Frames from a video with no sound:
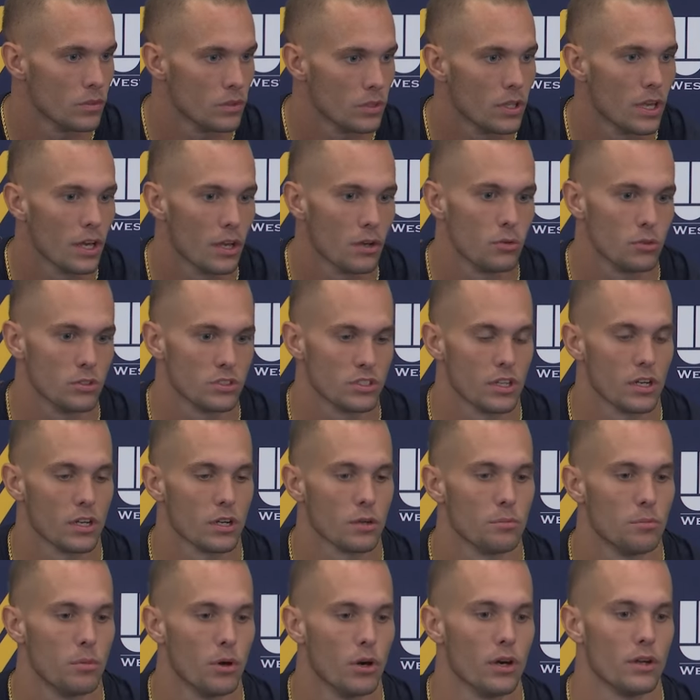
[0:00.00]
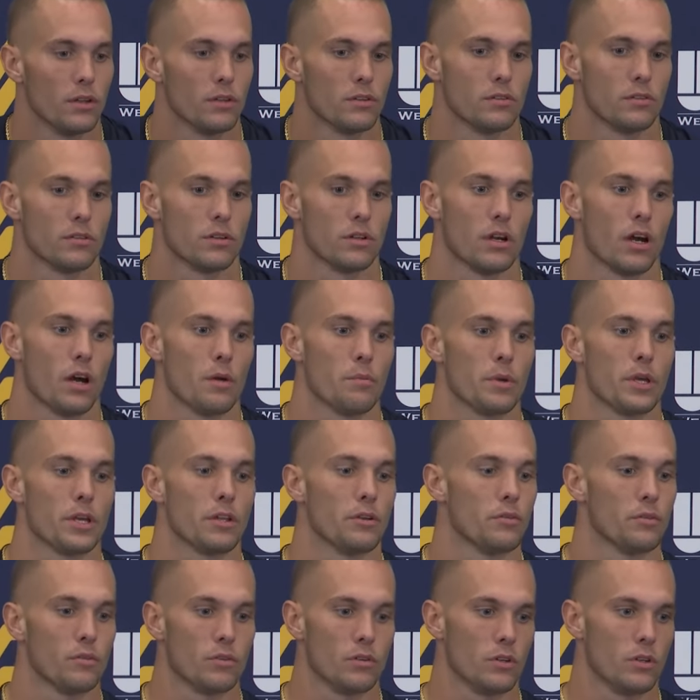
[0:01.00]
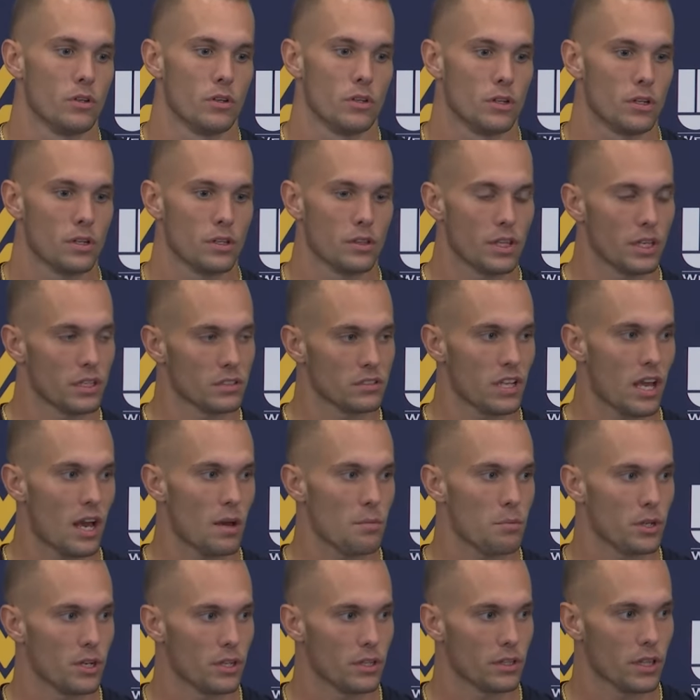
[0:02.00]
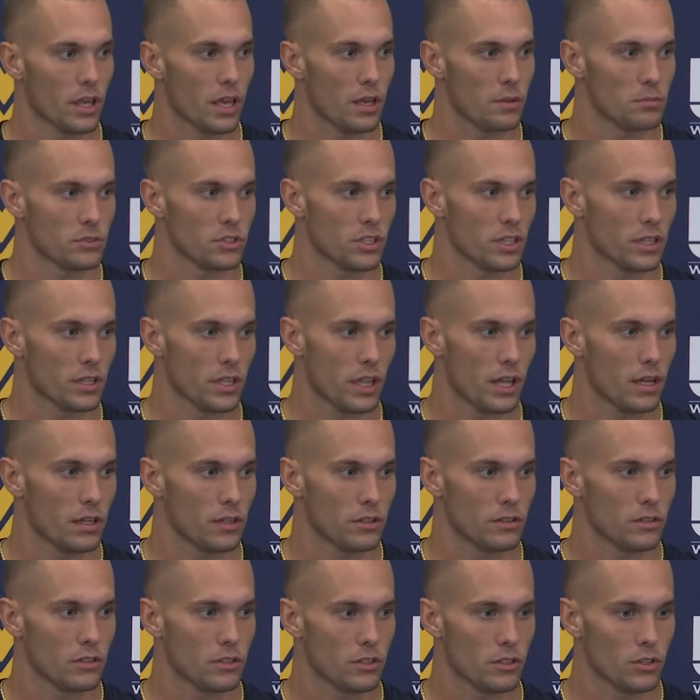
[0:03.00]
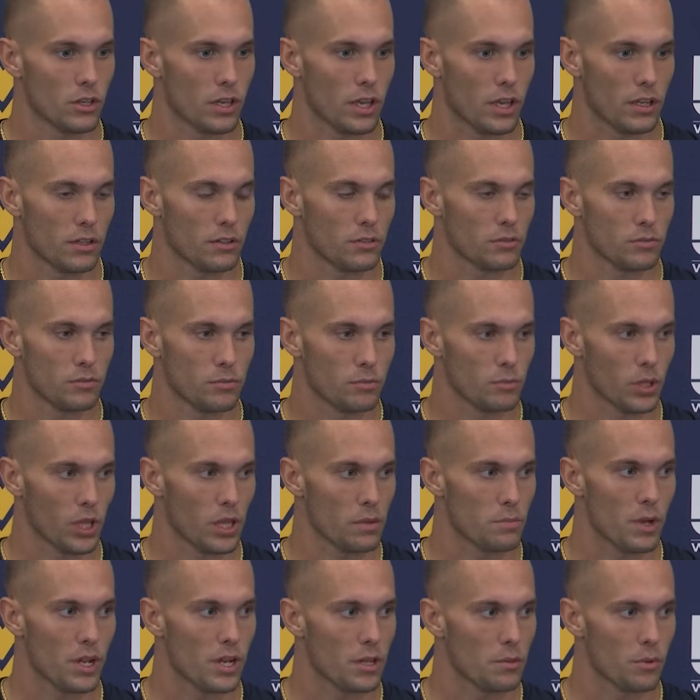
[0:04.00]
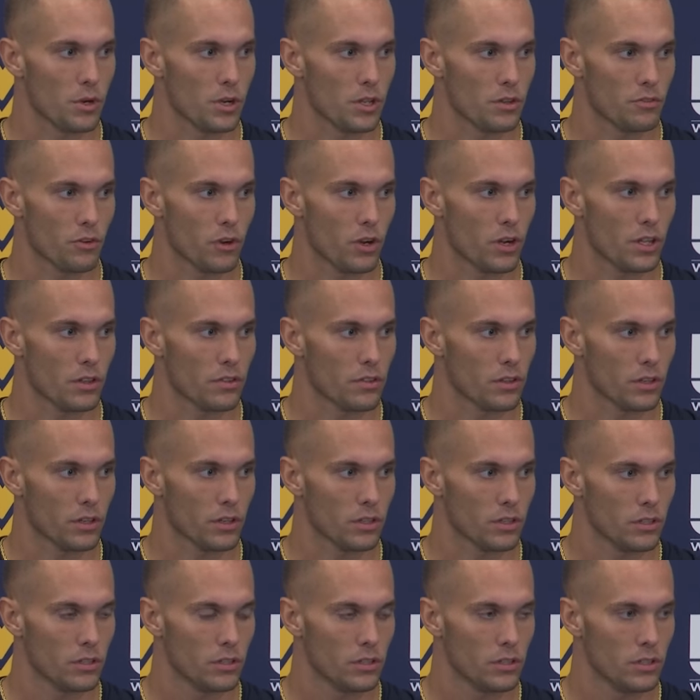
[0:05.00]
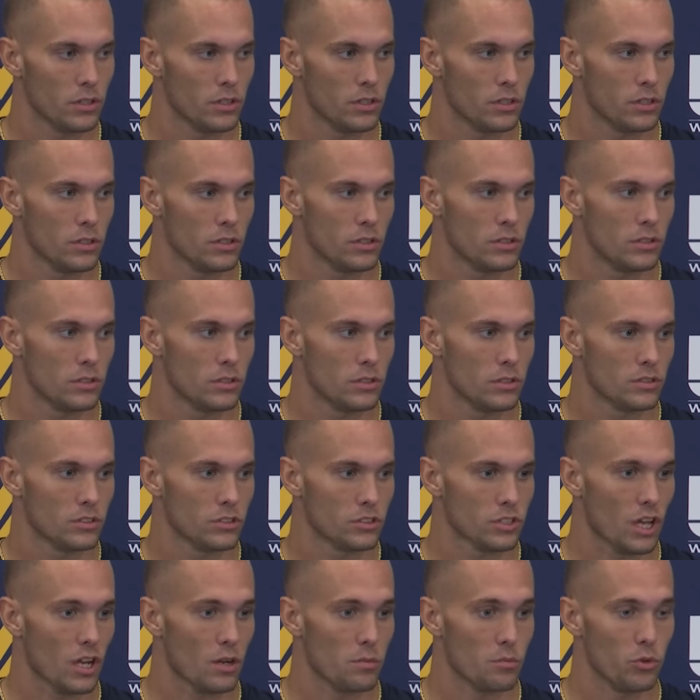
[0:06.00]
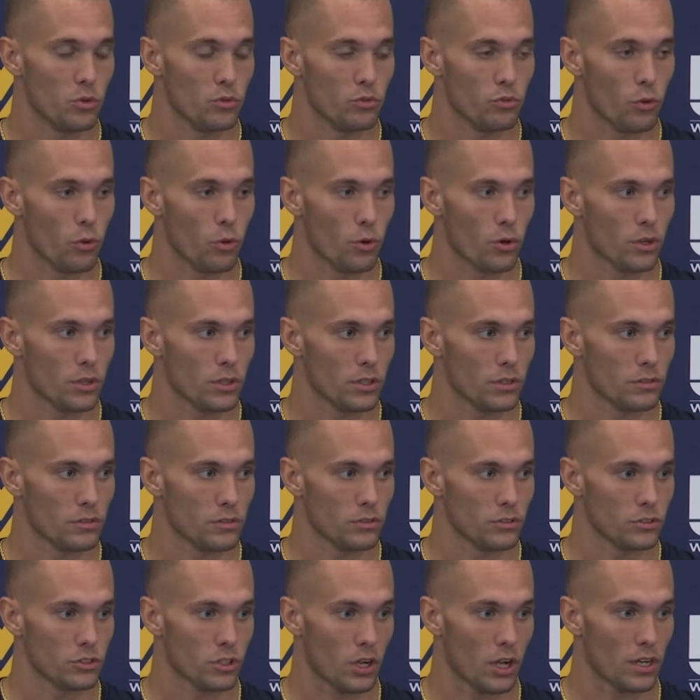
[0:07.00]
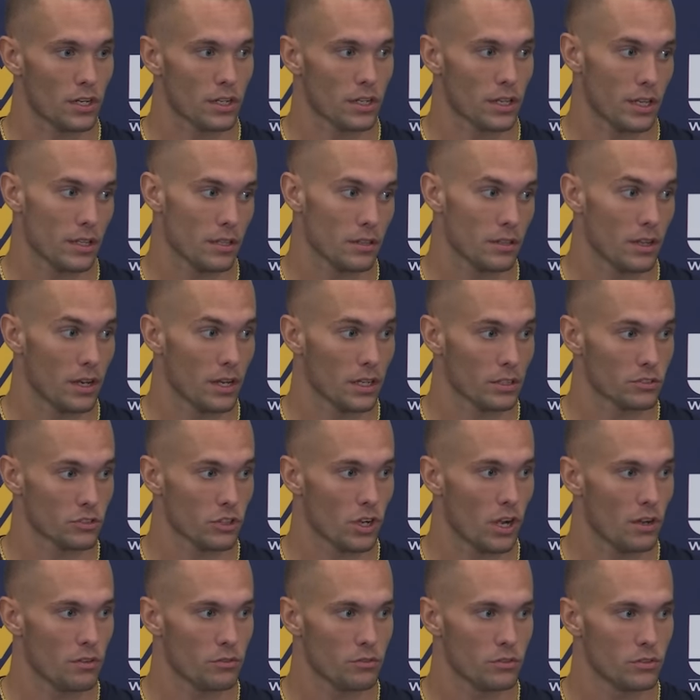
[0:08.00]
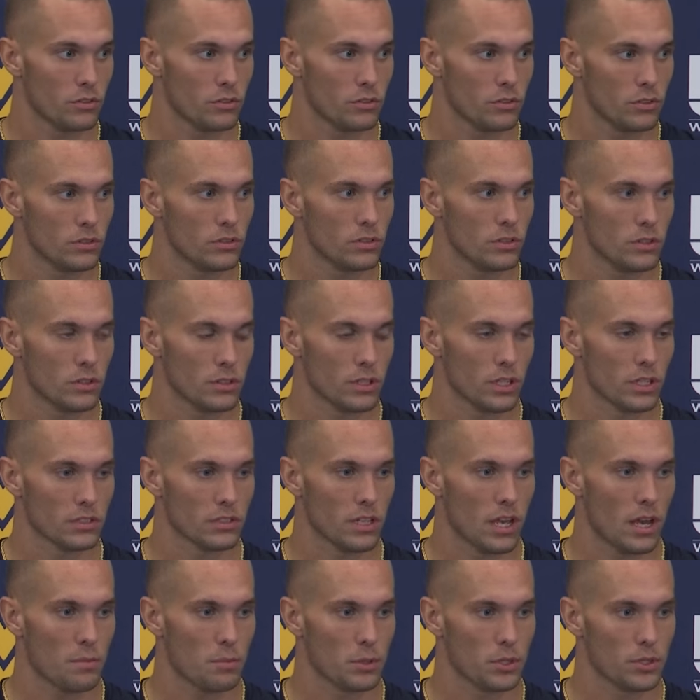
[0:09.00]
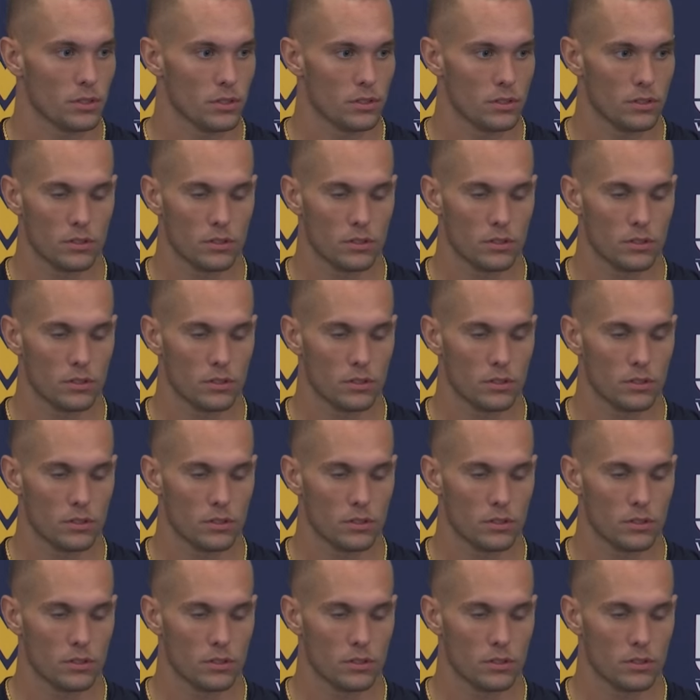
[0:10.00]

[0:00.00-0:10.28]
Yeah, it was there, but, I mean, things happen in games like that. You can't blame anybody for anything. Just got to move forward and try to get the next drive. Things happen.